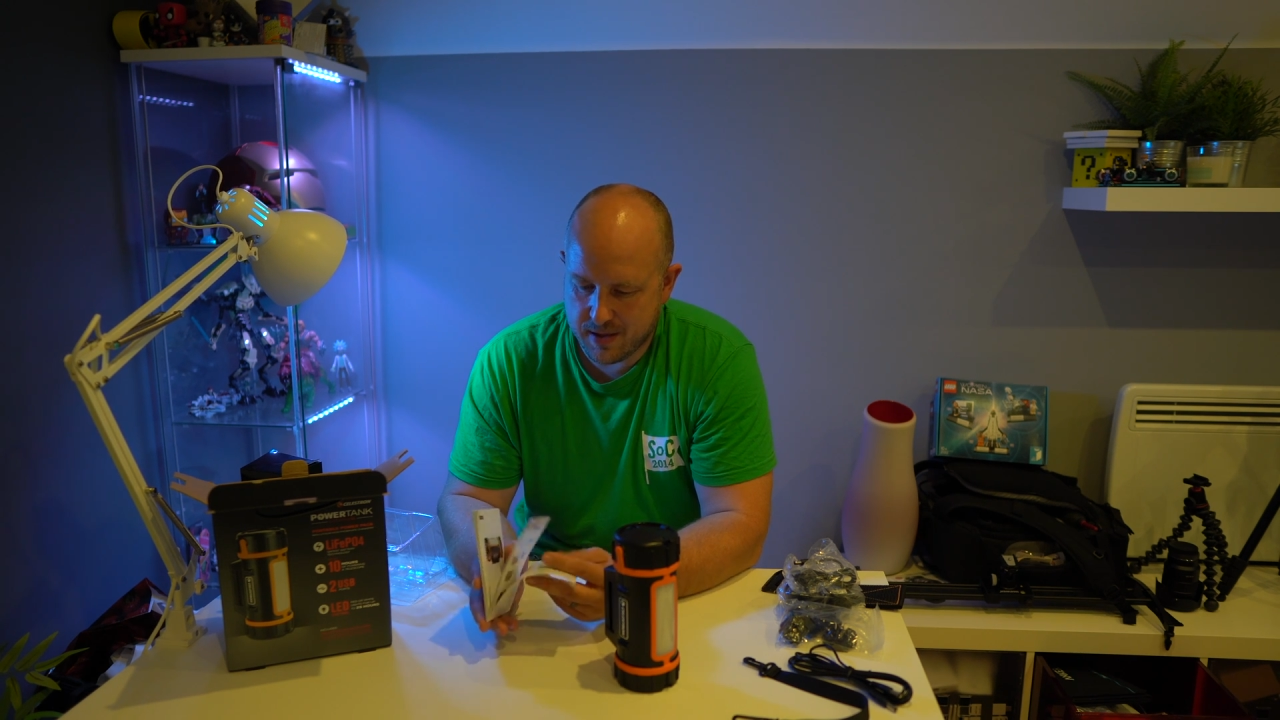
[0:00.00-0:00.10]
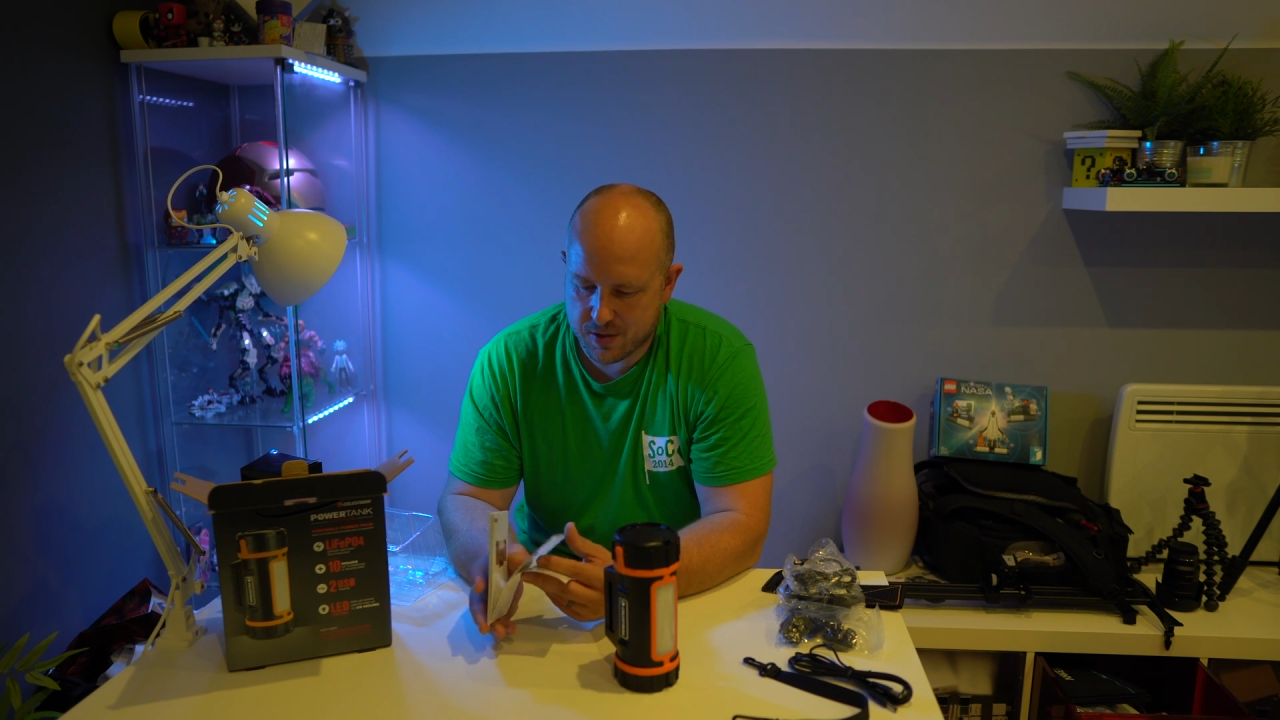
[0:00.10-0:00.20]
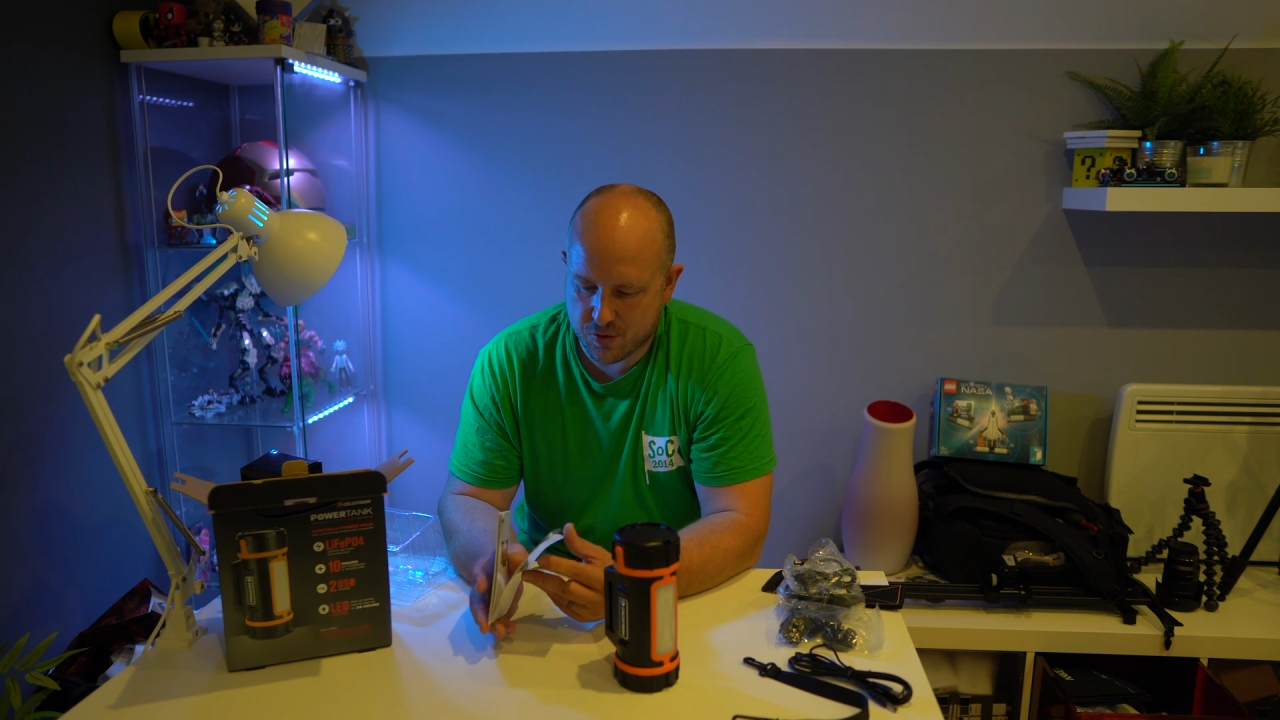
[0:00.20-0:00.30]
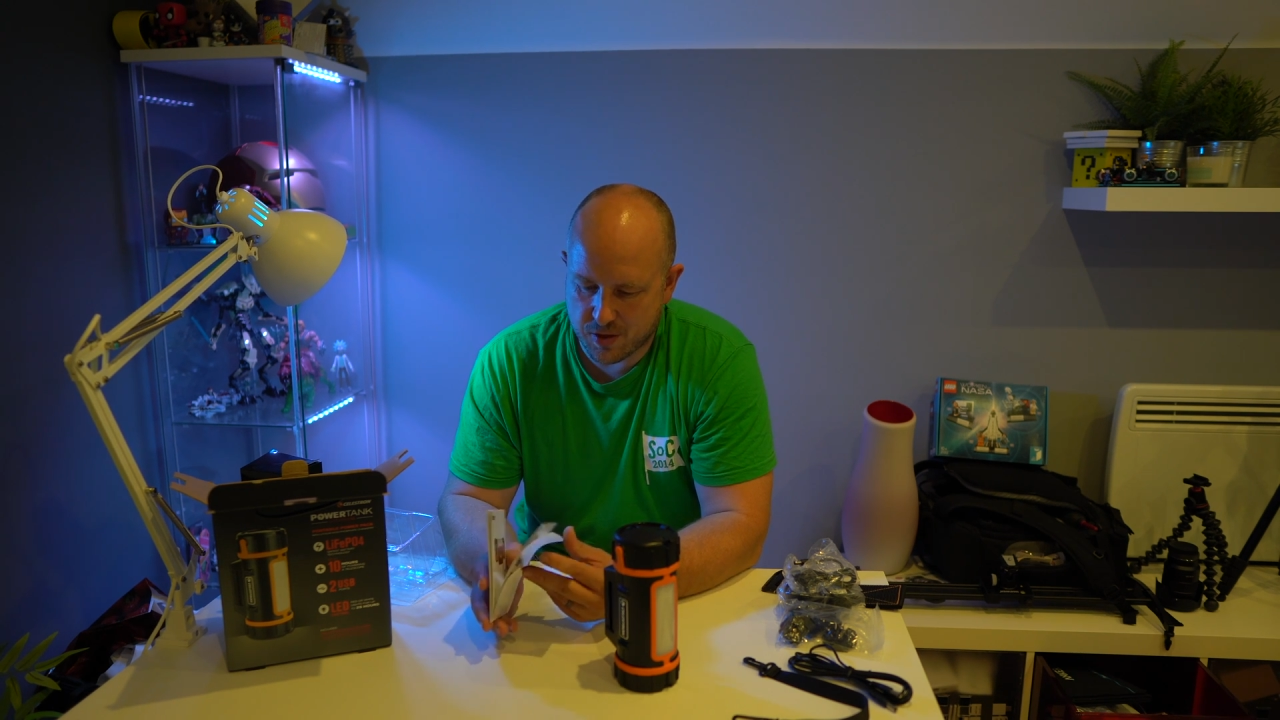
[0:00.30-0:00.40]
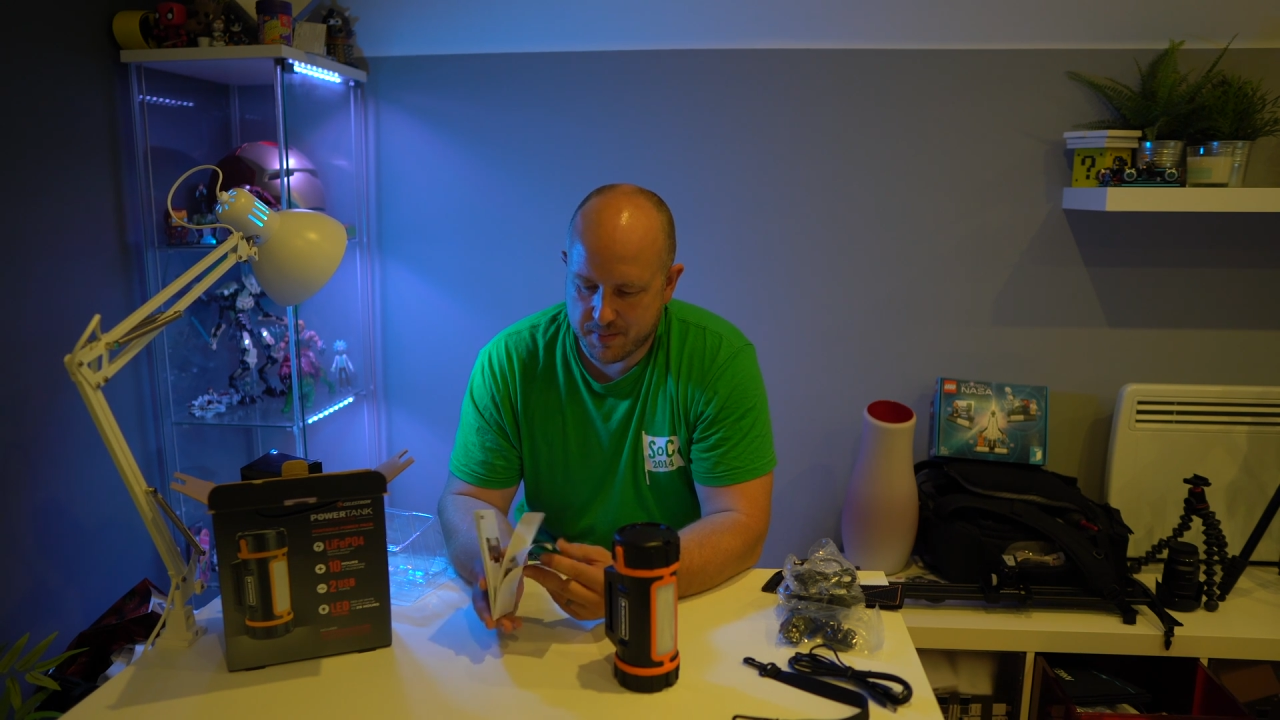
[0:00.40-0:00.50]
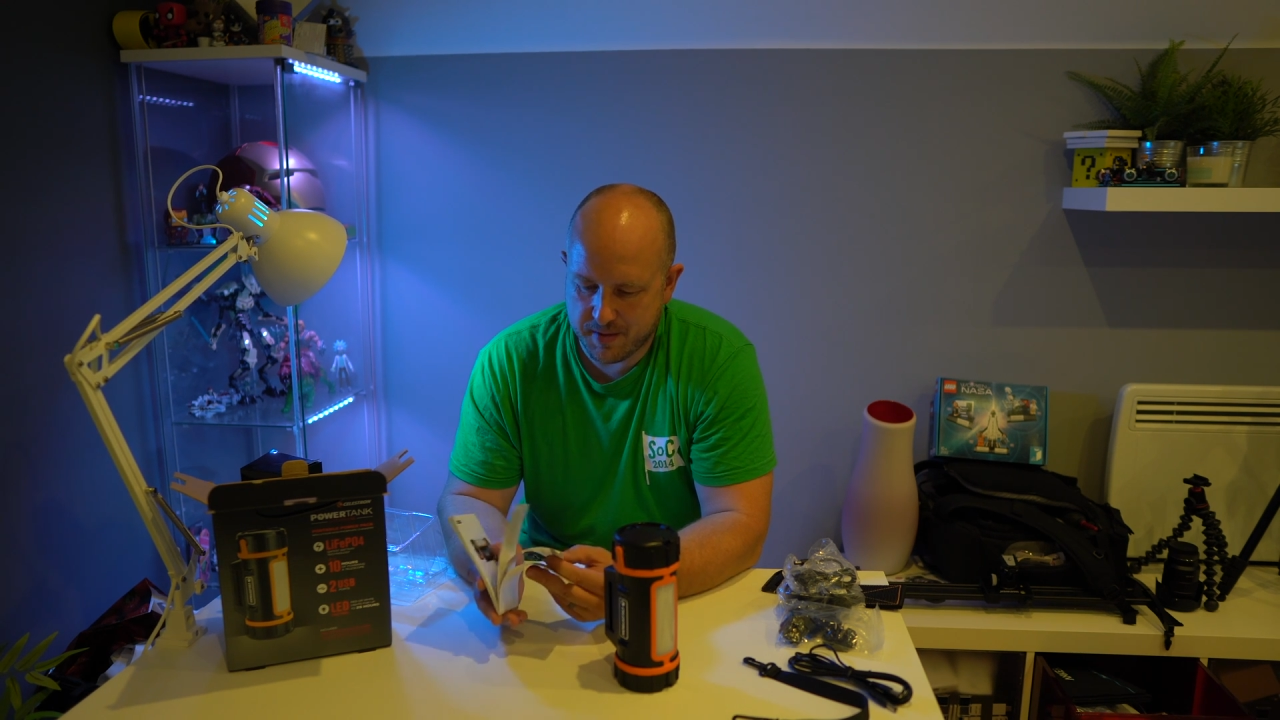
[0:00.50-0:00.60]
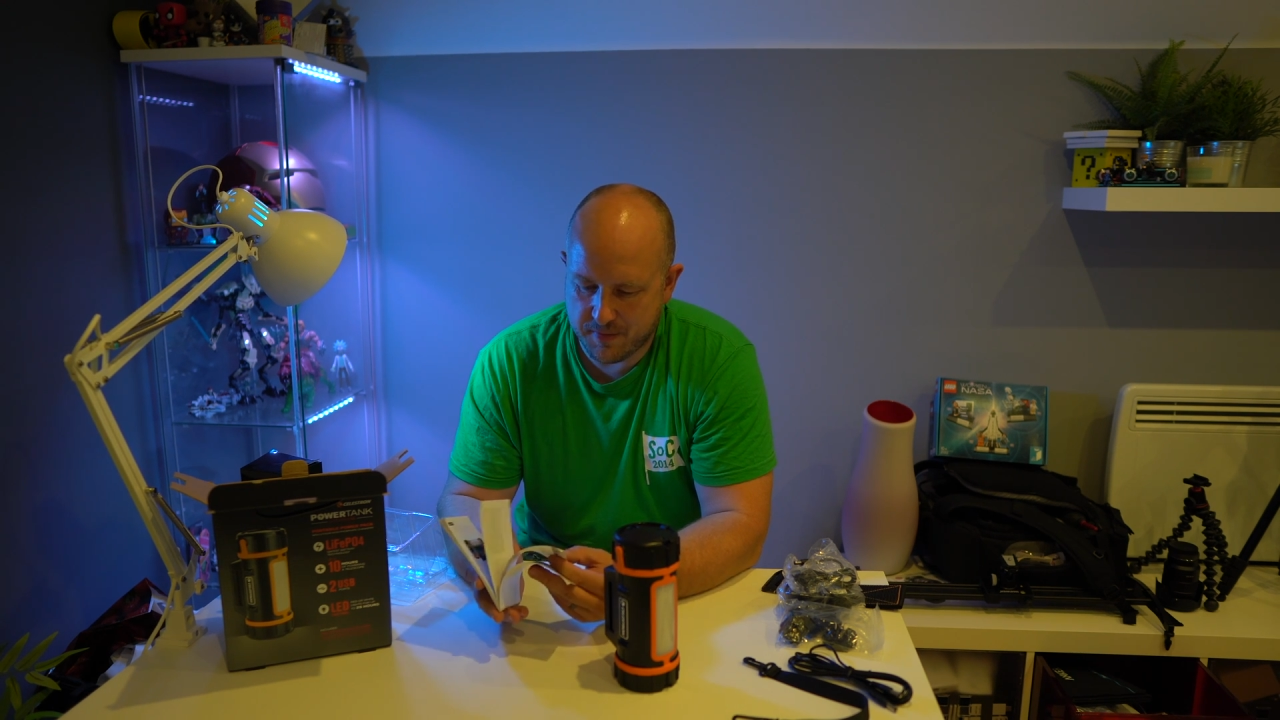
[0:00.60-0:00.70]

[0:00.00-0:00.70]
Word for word: astronomy